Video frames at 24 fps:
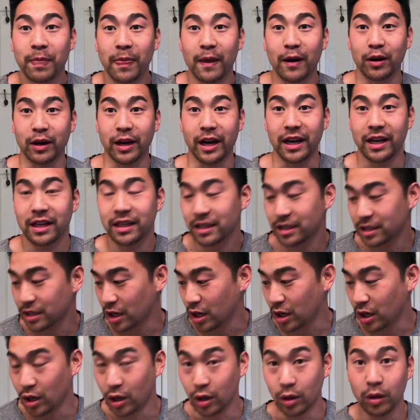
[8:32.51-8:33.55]
Okay,
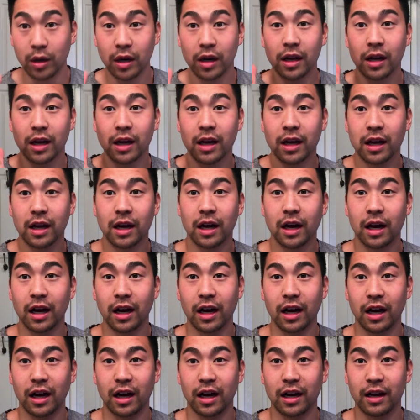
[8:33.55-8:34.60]
so
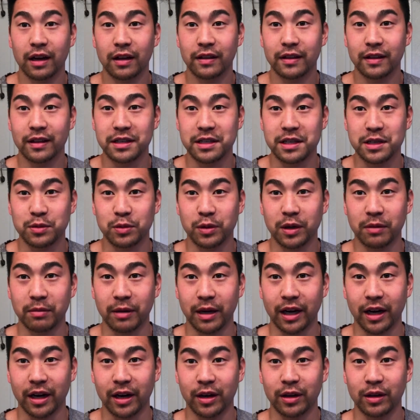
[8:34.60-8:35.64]
this is what my
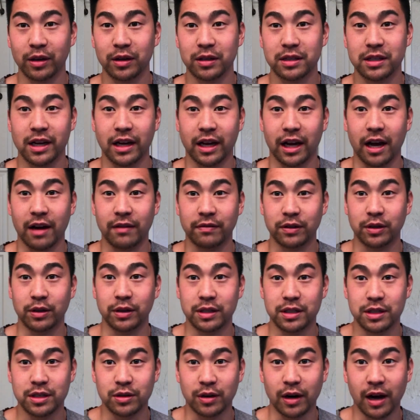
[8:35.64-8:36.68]
hair looks like after
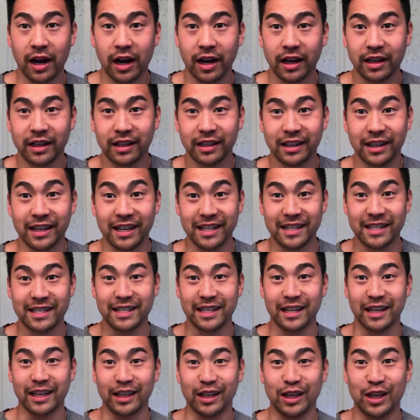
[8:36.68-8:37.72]
it's dried.
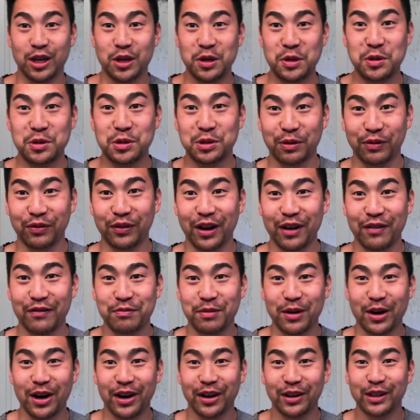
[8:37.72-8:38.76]
It's a huge fluff
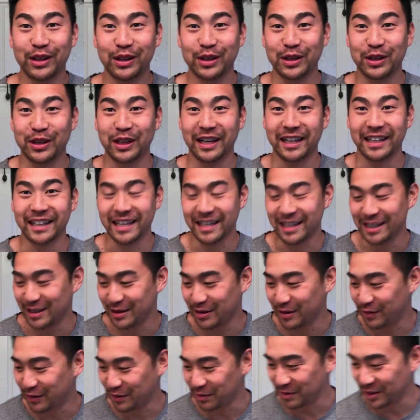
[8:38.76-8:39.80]
ball. Looked like that
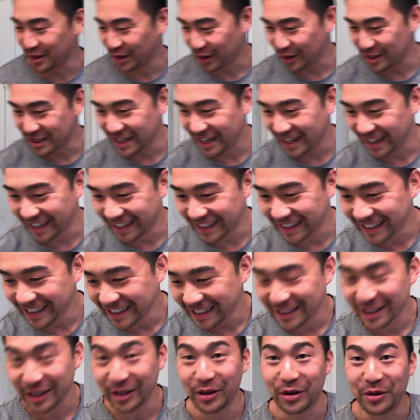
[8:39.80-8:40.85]
dude from Tarzan,
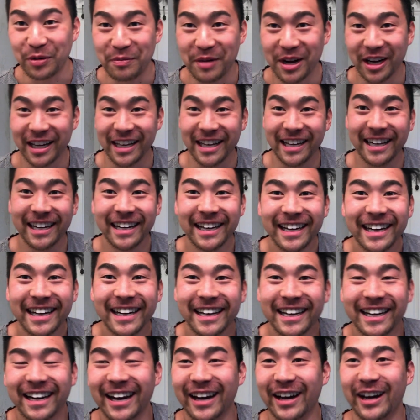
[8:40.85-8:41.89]
the little monkey,
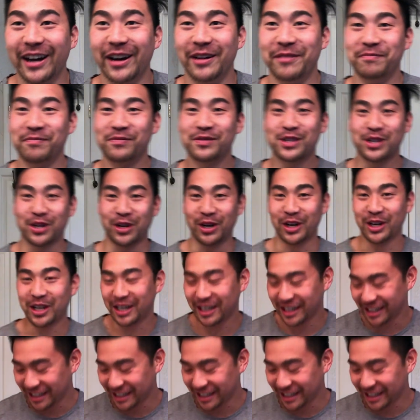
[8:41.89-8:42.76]
Turk.